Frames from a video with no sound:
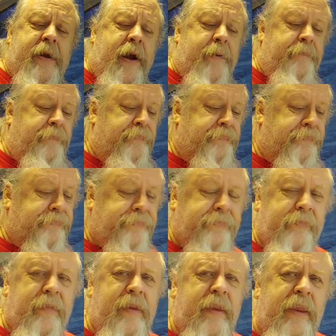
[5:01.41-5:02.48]
up.
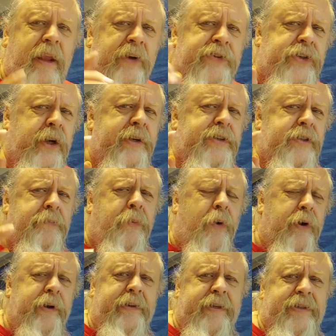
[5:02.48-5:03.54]
So I
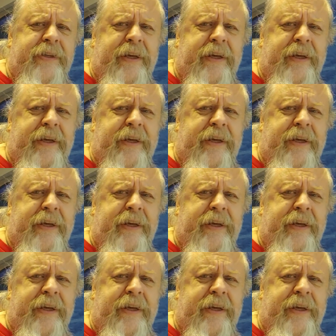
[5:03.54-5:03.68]
supported this